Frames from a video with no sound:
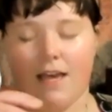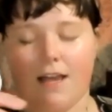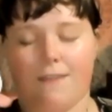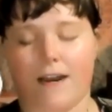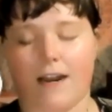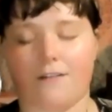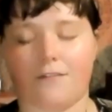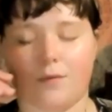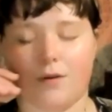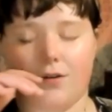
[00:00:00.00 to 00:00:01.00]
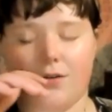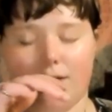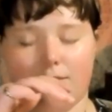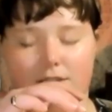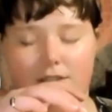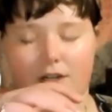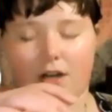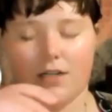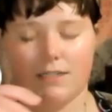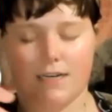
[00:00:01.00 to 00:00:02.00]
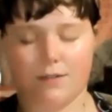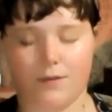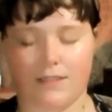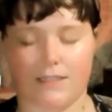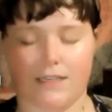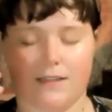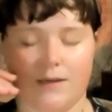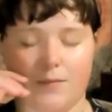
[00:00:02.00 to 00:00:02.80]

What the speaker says: and that everyone who comes into contact with this healing,